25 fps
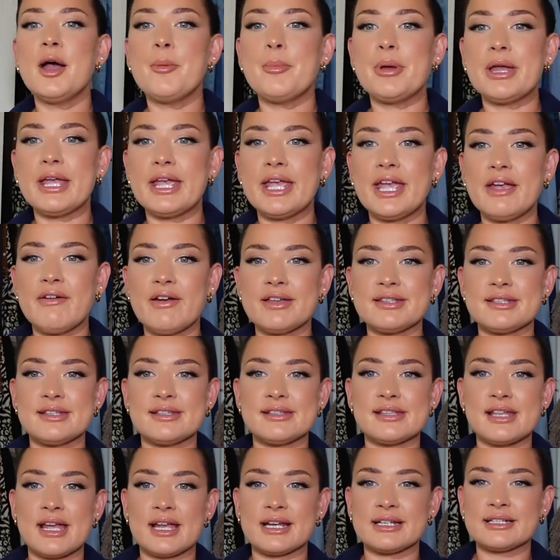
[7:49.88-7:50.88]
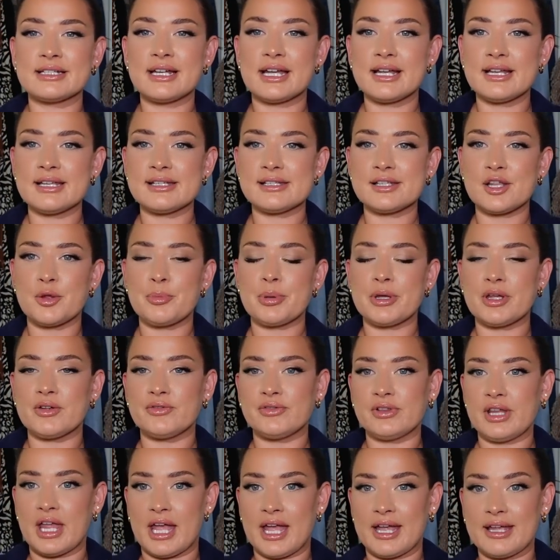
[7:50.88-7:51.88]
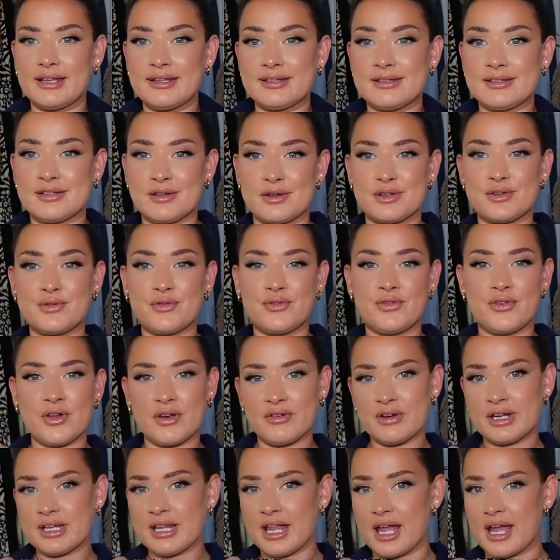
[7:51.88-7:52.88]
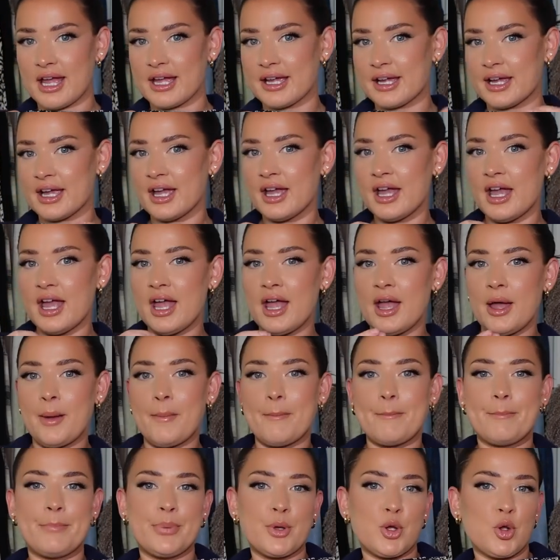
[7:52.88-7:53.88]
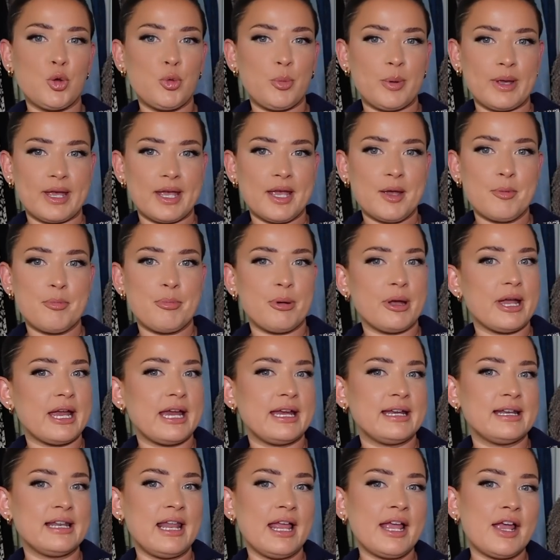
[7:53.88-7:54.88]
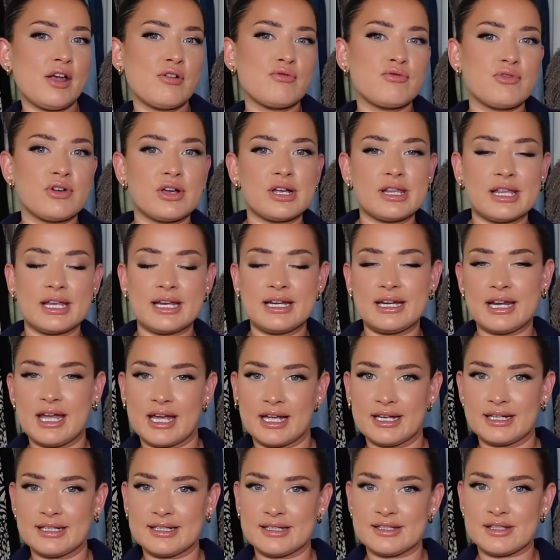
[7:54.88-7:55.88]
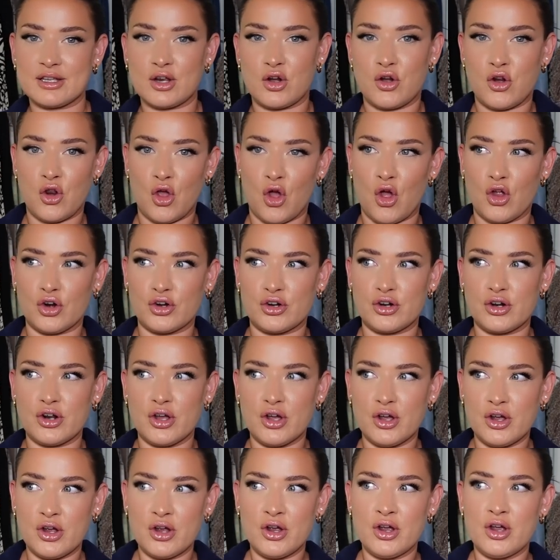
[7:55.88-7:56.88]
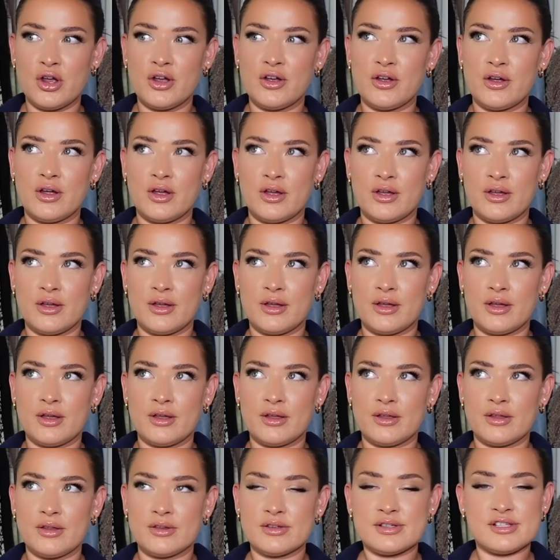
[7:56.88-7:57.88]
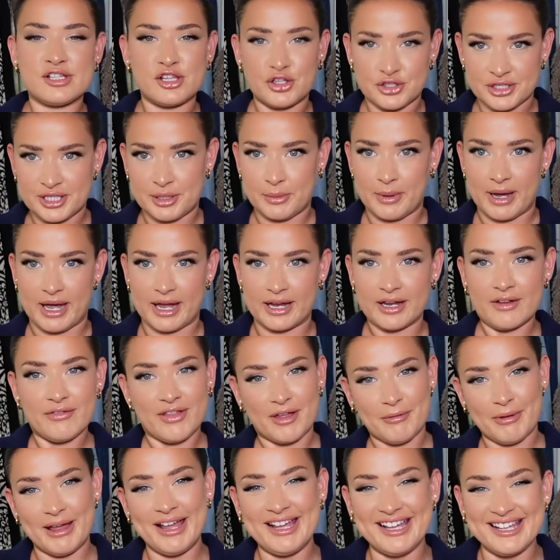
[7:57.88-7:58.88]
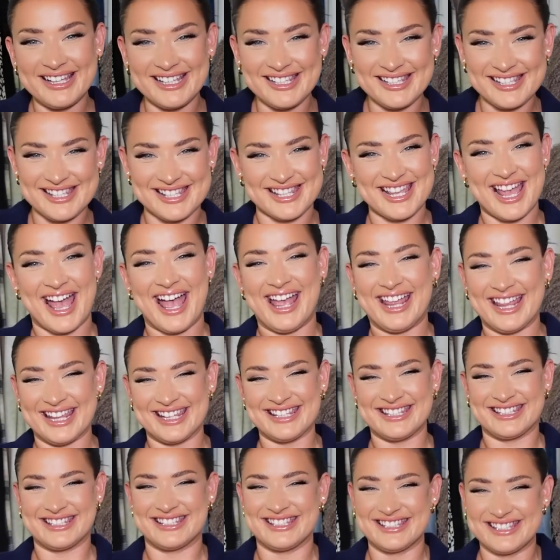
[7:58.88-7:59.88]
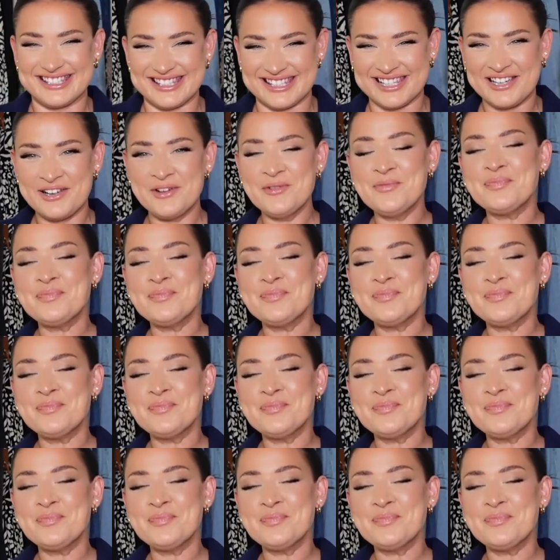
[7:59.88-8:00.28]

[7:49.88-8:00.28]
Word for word: but here has this like nice little bit of lace, so it's very like booby, but in like a really nice non slutty way, if that makes sense.